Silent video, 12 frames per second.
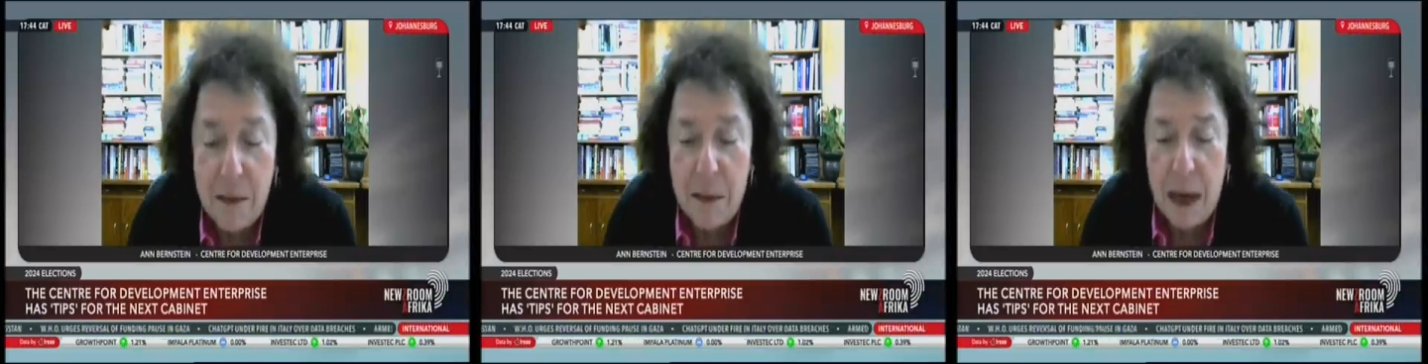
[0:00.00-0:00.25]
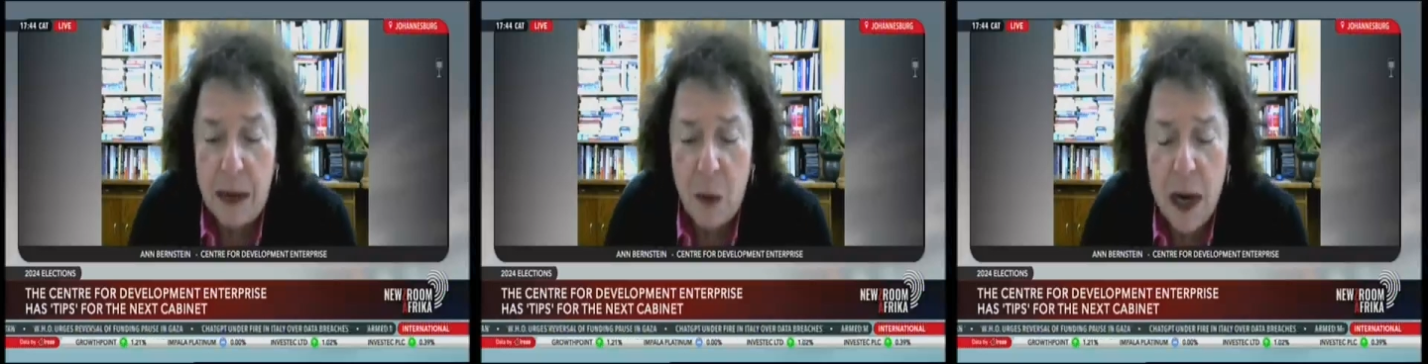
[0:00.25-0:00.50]

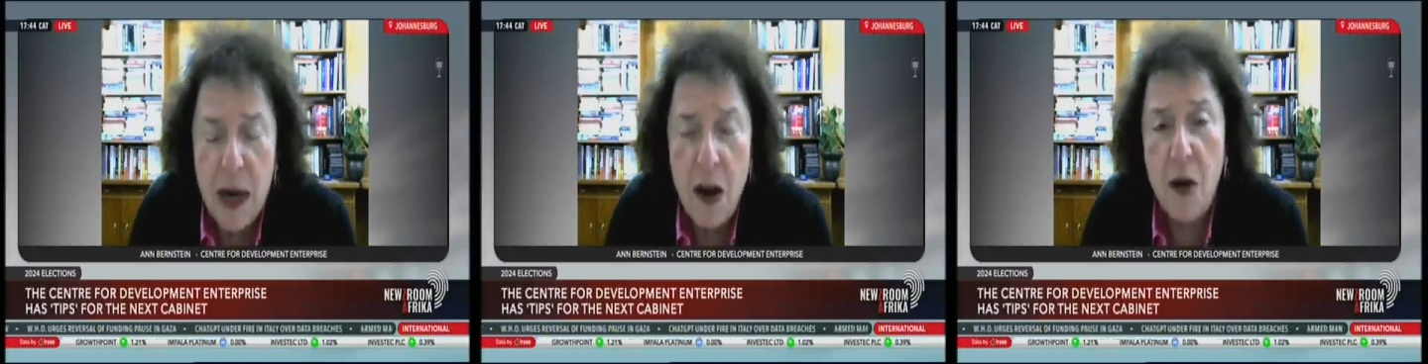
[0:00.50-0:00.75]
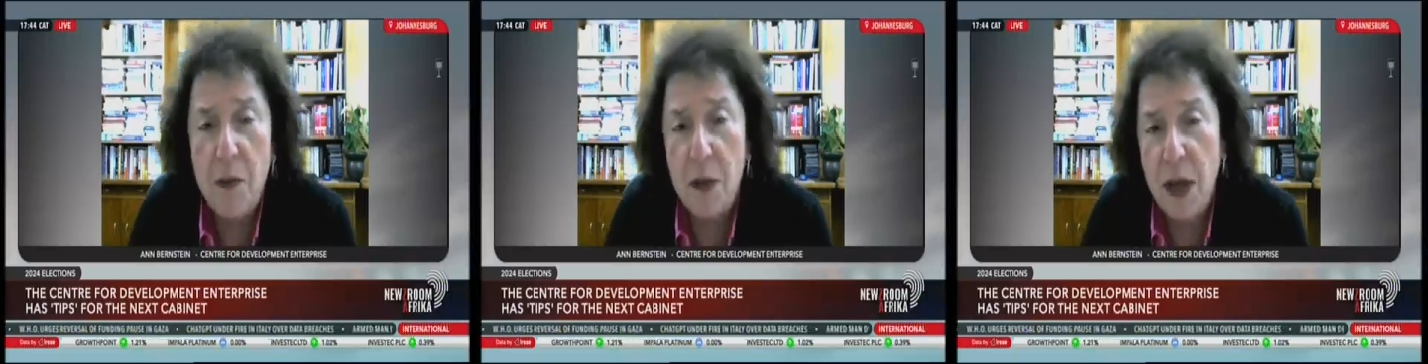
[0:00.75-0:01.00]
But we
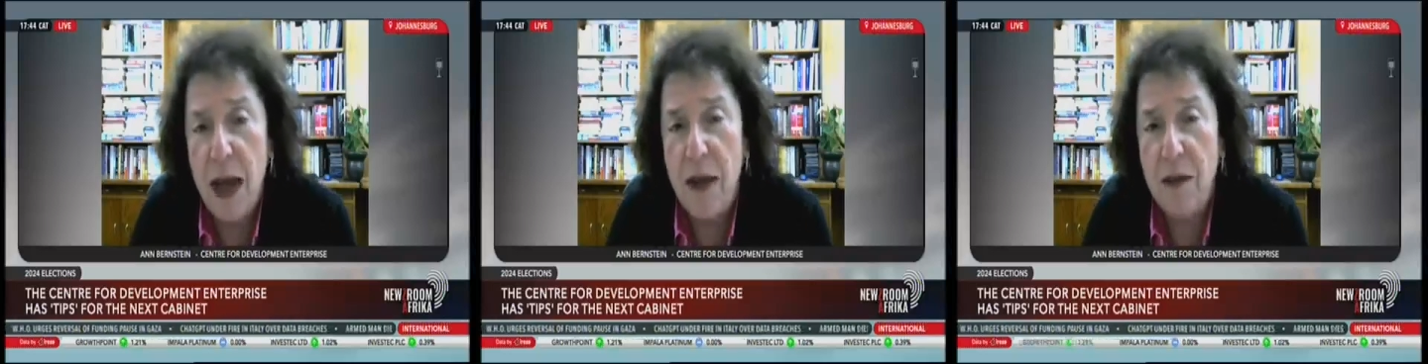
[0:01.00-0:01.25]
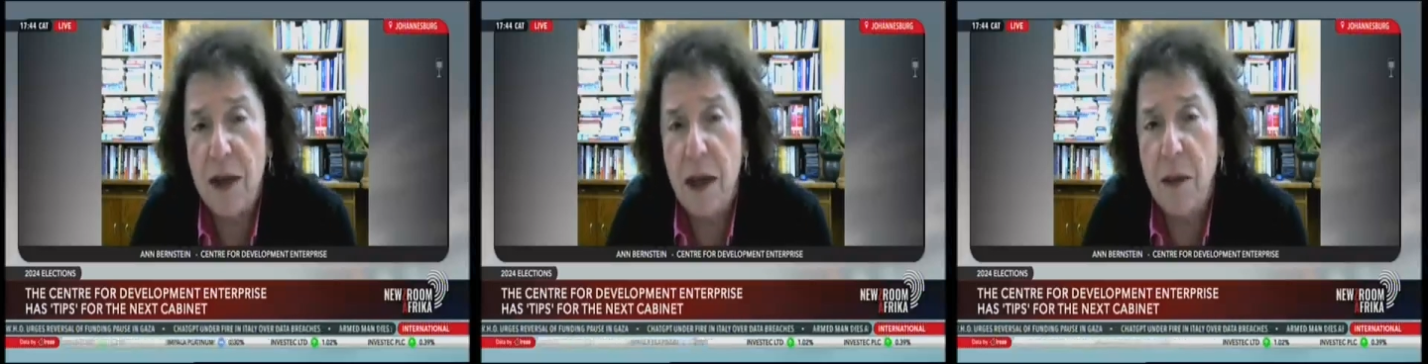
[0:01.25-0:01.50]
hope to
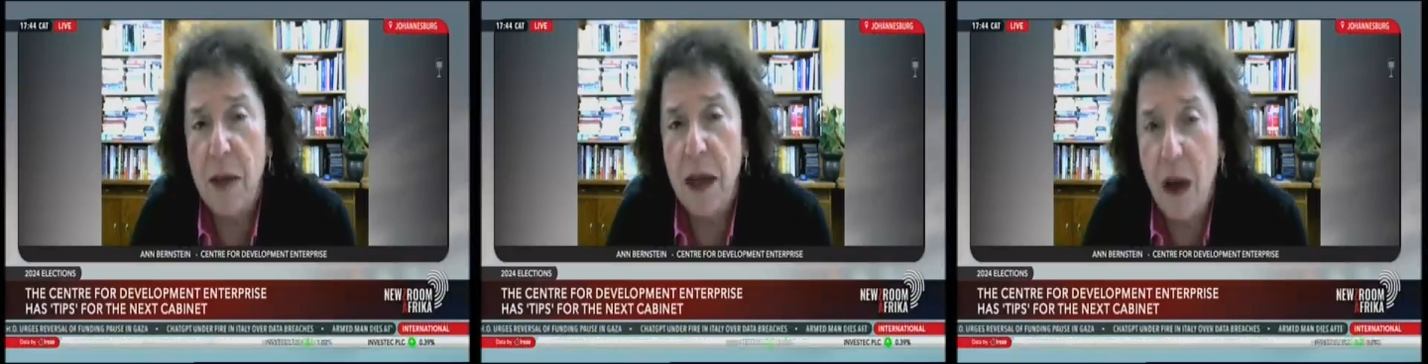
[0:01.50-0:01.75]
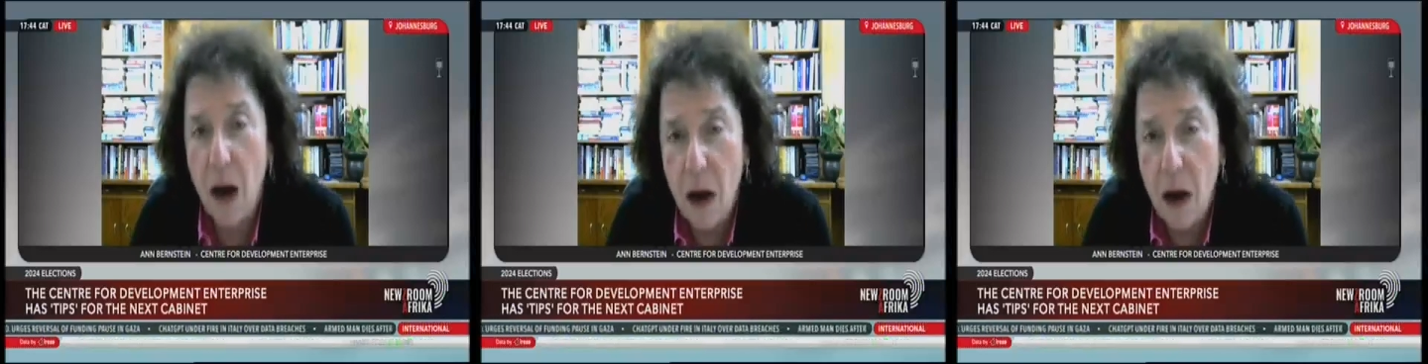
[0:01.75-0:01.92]
have something